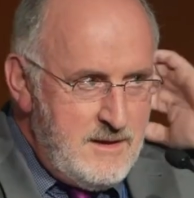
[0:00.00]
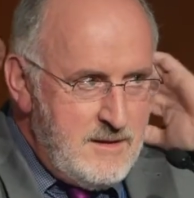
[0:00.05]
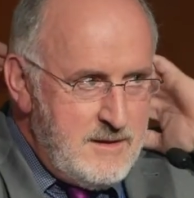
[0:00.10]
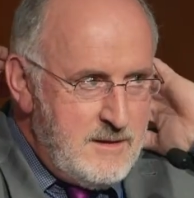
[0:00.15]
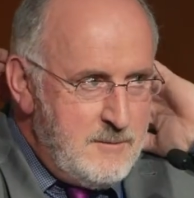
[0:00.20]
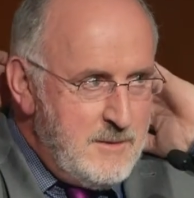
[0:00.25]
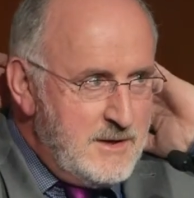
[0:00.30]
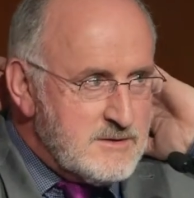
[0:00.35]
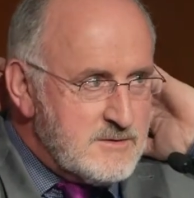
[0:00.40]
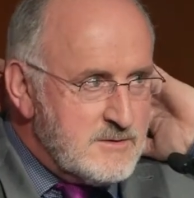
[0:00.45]

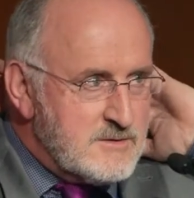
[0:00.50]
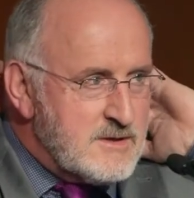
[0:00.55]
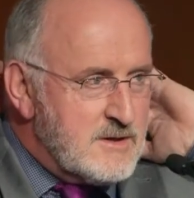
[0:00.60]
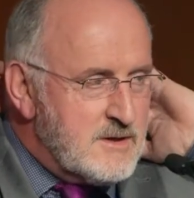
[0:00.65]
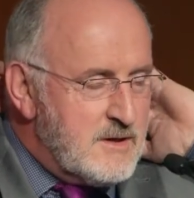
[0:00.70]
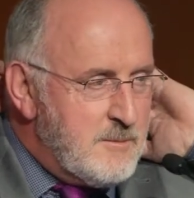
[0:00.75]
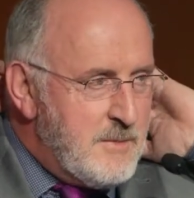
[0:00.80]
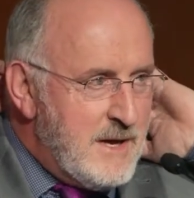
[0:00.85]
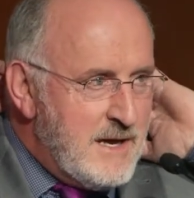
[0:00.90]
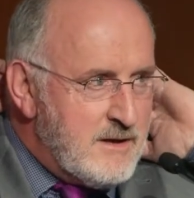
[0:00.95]
The muscles at
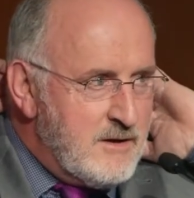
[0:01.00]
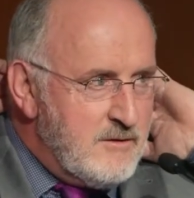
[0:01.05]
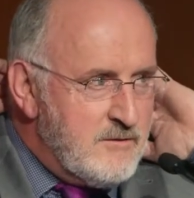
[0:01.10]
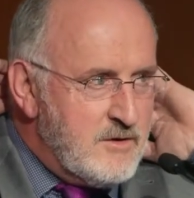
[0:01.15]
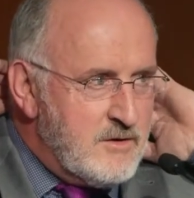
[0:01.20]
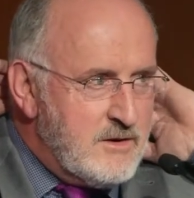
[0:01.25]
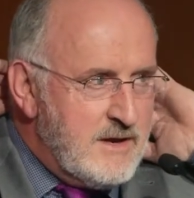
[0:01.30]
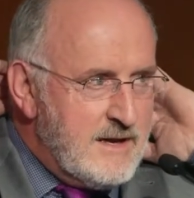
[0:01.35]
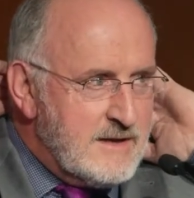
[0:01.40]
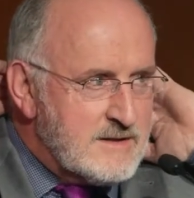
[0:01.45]
the back of
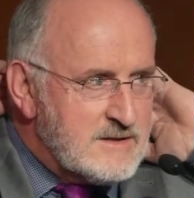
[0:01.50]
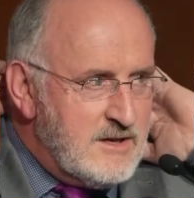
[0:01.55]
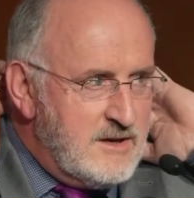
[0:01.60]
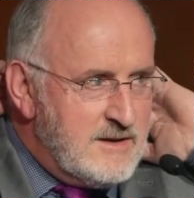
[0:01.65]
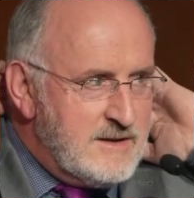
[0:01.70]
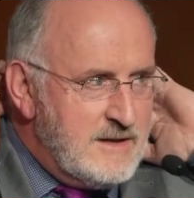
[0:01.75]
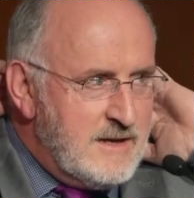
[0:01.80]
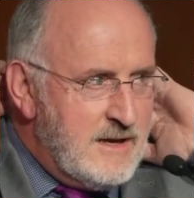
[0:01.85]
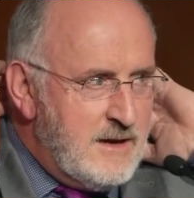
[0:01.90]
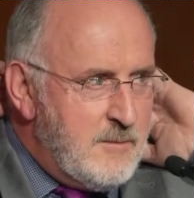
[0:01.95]
your neck
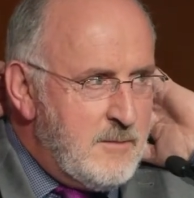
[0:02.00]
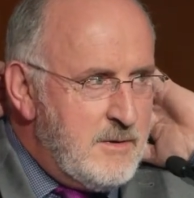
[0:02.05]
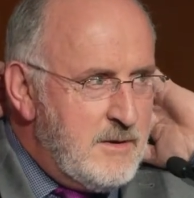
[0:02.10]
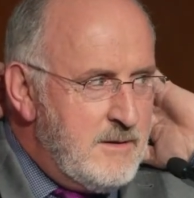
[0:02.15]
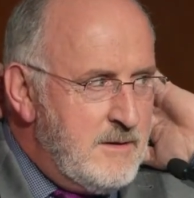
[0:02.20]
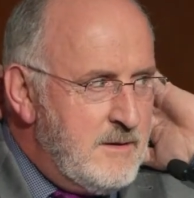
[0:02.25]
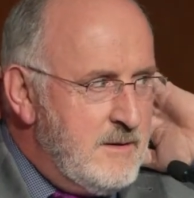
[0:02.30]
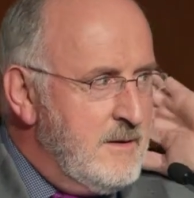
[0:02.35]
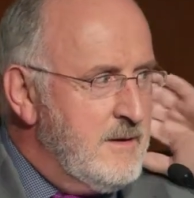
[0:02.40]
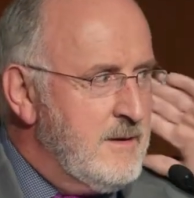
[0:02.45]
tighten up.
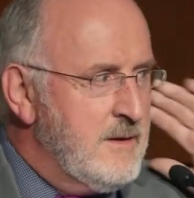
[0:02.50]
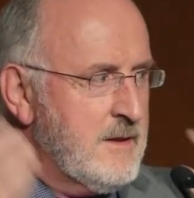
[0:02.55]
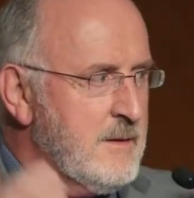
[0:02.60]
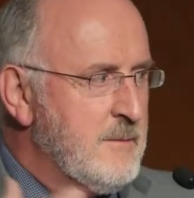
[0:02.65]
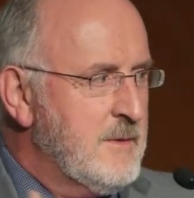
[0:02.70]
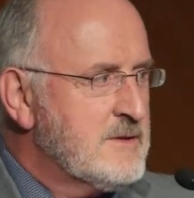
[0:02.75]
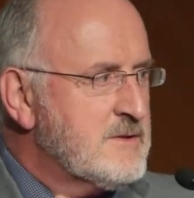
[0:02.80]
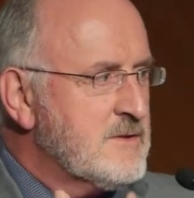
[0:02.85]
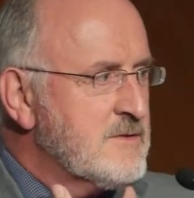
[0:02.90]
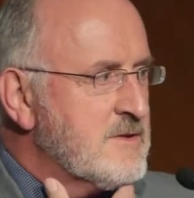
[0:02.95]
The
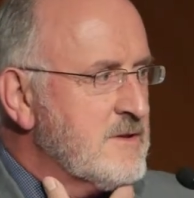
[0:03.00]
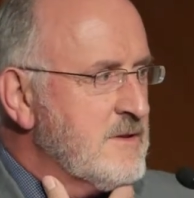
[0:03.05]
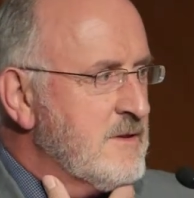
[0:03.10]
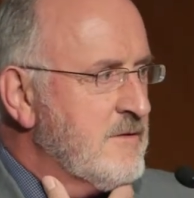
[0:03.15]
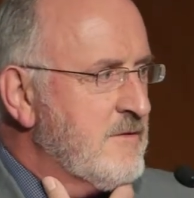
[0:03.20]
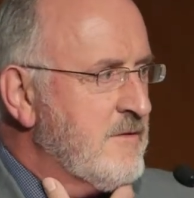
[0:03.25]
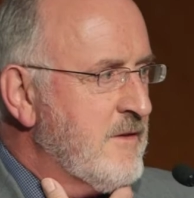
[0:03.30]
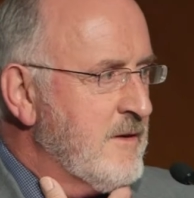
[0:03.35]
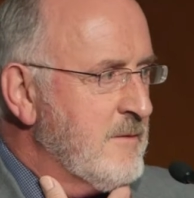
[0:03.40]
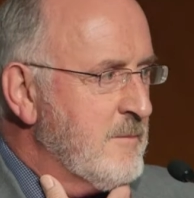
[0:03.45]
muscles at the
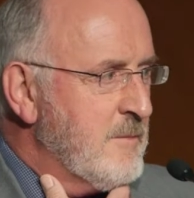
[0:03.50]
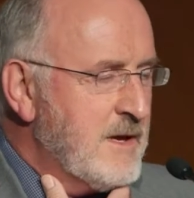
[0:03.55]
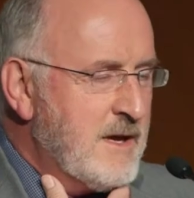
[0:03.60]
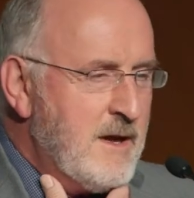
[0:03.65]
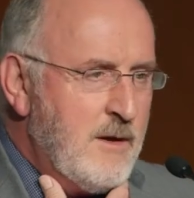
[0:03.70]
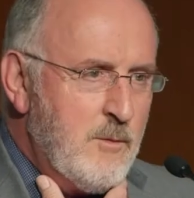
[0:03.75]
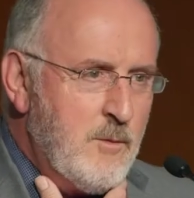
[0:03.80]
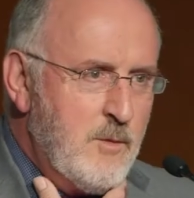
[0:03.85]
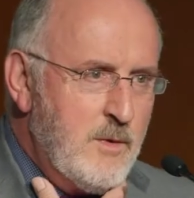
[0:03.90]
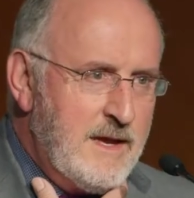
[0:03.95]
front
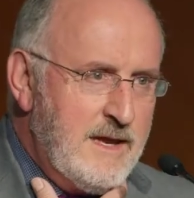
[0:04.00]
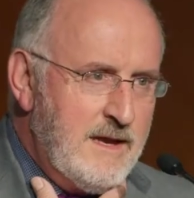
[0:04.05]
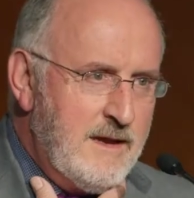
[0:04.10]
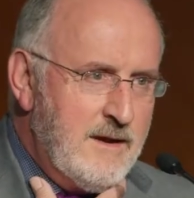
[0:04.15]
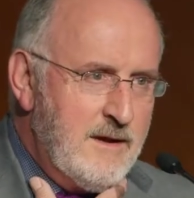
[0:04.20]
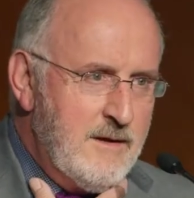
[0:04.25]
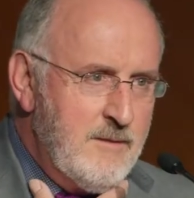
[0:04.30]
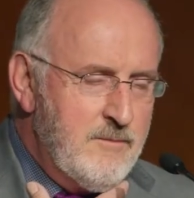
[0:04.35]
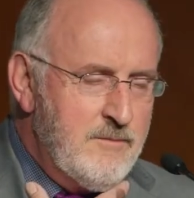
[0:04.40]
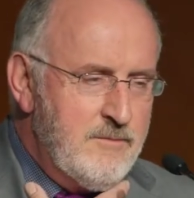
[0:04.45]
become
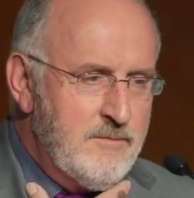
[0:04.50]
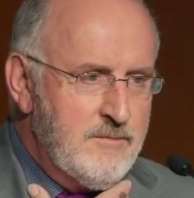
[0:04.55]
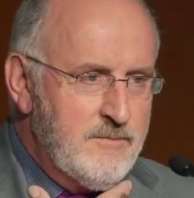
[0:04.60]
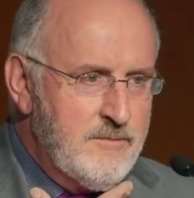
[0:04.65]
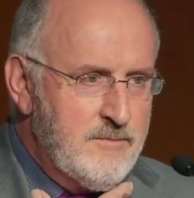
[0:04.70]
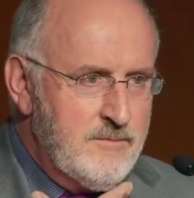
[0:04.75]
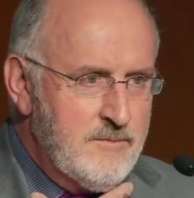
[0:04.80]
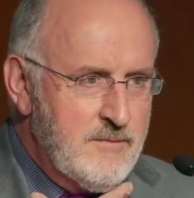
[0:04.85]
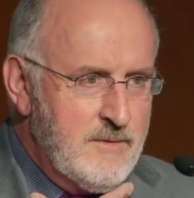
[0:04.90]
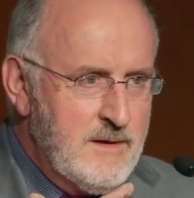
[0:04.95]
weak.
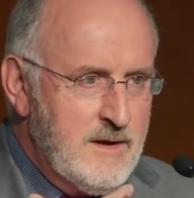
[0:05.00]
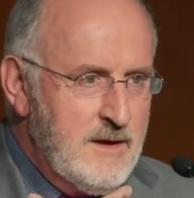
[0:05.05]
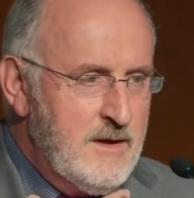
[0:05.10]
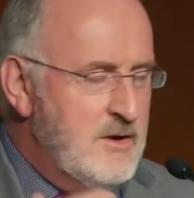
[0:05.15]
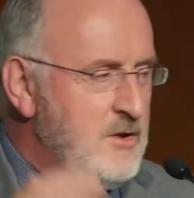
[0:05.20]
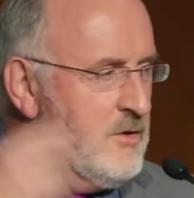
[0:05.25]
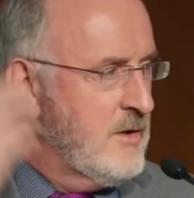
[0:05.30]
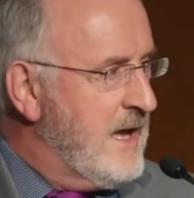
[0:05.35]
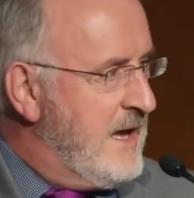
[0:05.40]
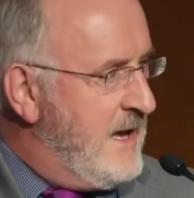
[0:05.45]

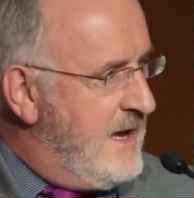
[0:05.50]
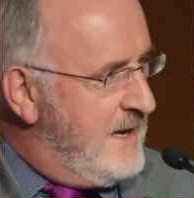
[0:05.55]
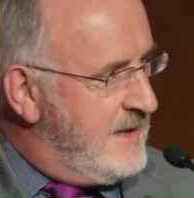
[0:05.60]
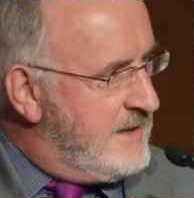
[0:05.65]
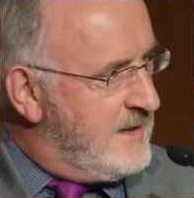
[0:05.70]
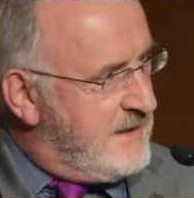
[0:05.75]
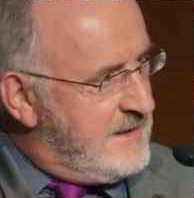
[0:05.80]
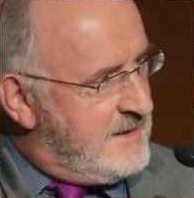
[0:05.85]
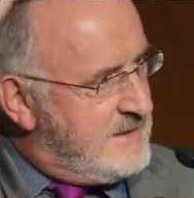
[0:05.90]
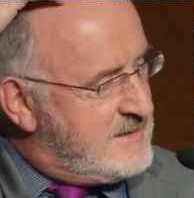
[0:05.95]
You get
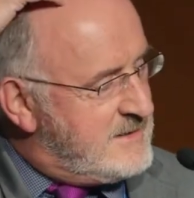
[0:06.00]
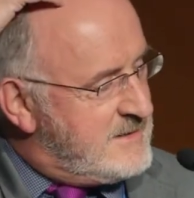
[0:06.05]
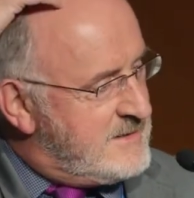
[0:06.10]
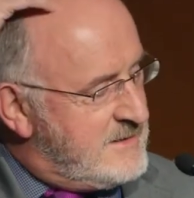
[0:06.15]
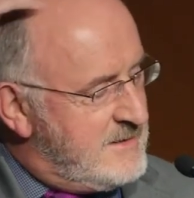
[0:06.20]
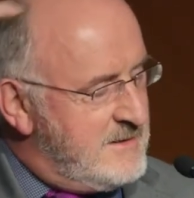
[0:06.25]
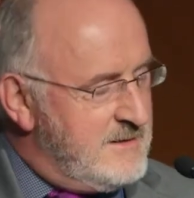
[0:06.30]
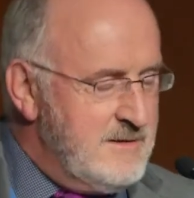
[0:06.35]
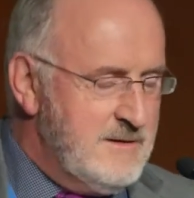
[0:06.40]
headaches.